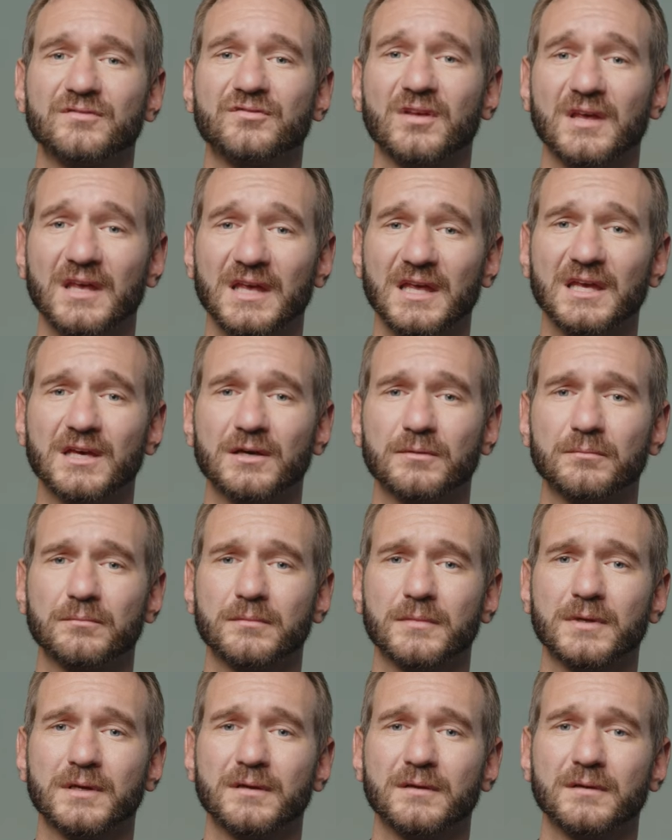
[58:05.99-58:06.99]
to Him
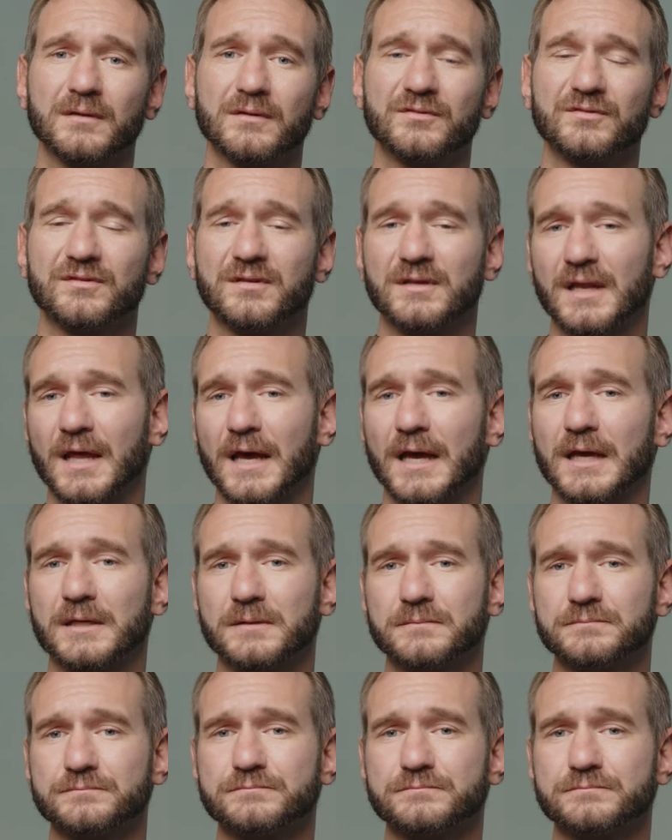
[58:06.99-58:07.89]
today.